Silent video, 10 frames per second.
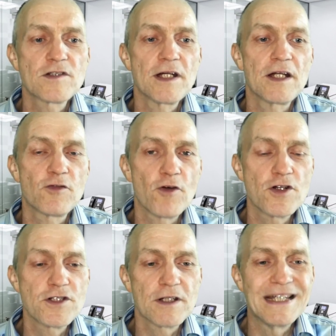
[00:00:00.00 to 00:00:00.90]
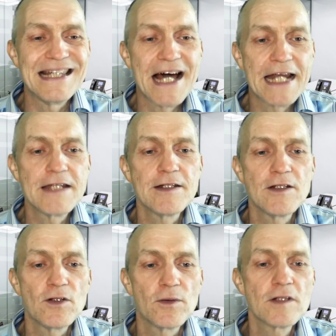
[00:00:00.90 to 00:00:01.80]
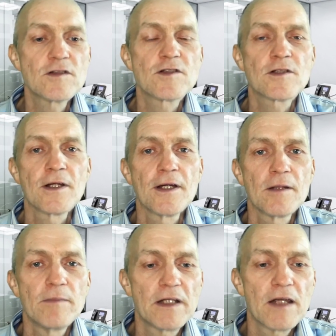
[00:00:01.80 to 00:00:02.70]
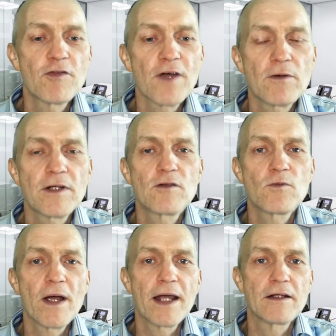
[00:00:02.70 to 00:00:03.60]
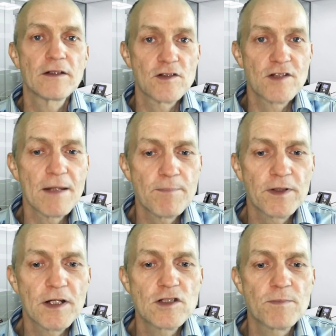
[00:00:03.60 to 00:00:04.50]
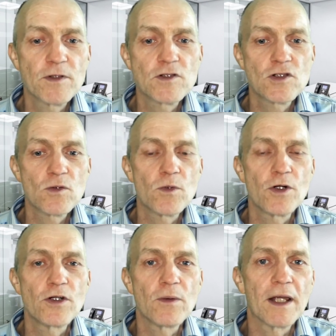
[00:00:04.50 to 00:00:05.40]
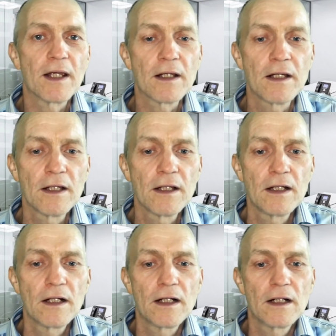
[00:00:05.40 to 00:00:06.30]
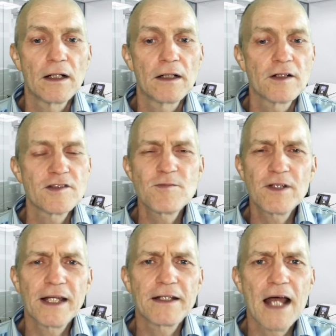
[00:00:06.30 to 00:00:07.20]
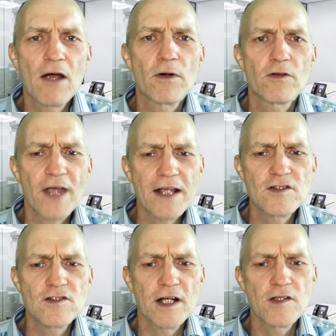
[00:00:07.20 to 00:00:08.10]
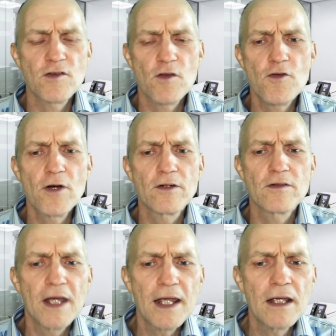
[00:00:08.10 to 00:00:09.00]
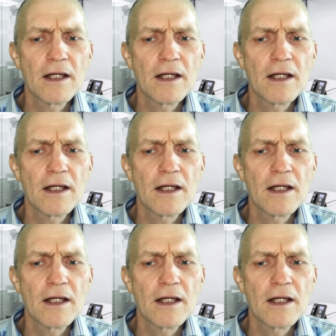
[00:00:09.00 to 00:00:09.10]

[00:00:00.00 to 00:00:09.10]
first 19 units, but they found that when the same participants were doing something like an hour of exercise throughout the day,